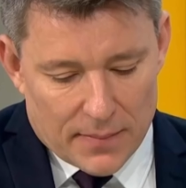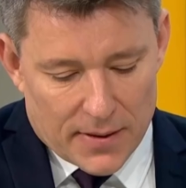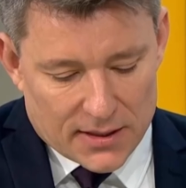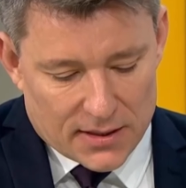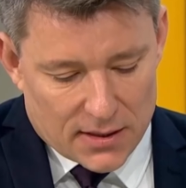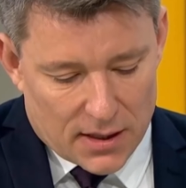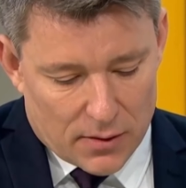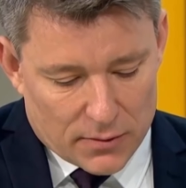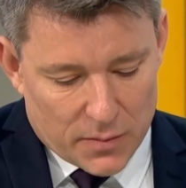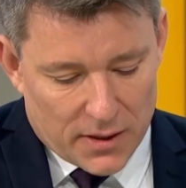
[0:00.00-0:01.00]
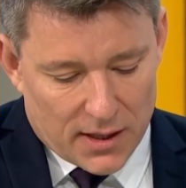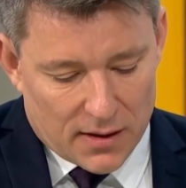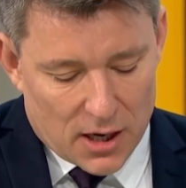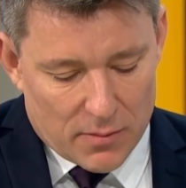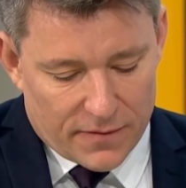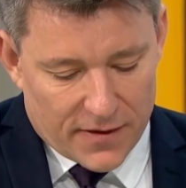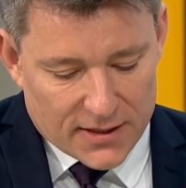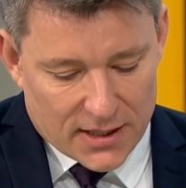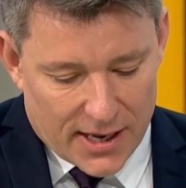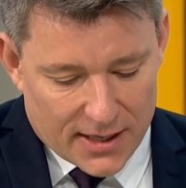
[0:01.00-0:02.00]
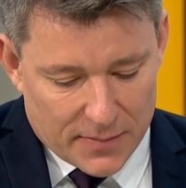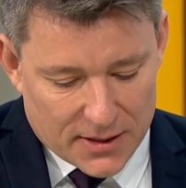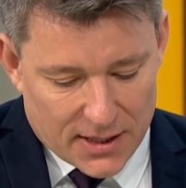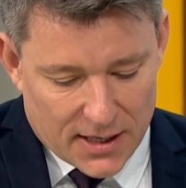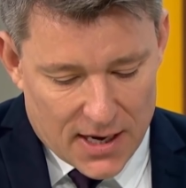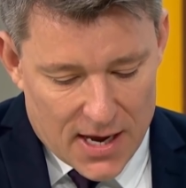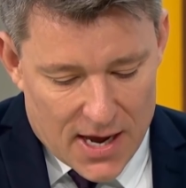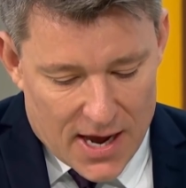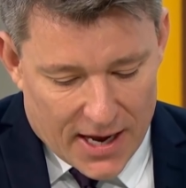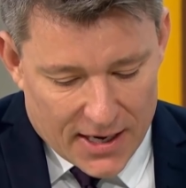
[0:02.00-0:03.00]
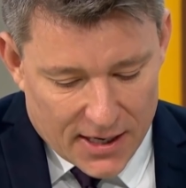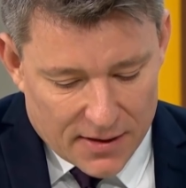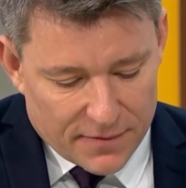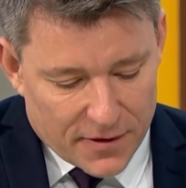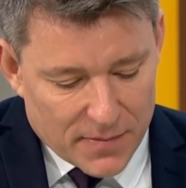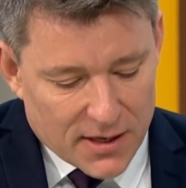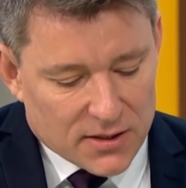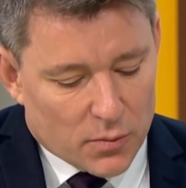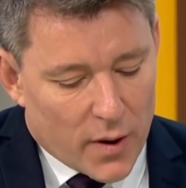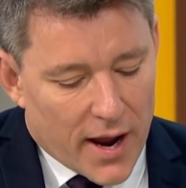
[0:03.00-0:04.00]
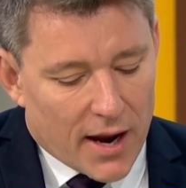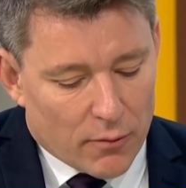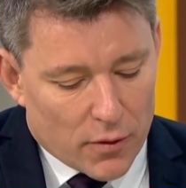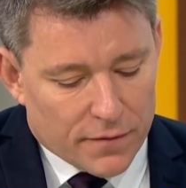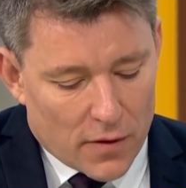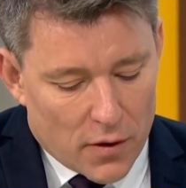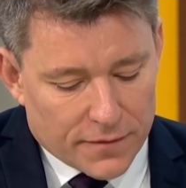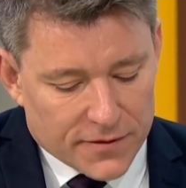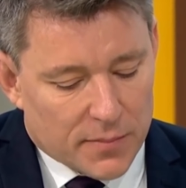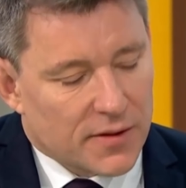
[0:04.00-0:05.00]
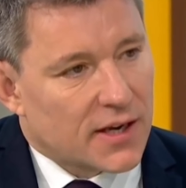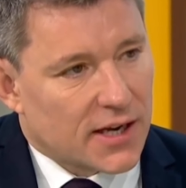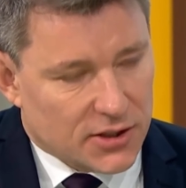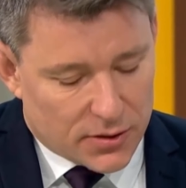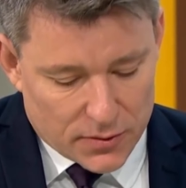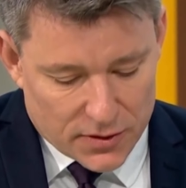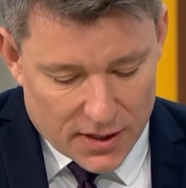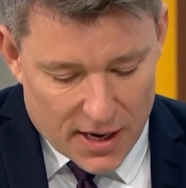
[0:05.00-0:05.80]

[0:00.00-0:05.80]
ambassador was speaking at the Home Affairs Select Committee, and he confirmed that he's aware of, of some of the issues that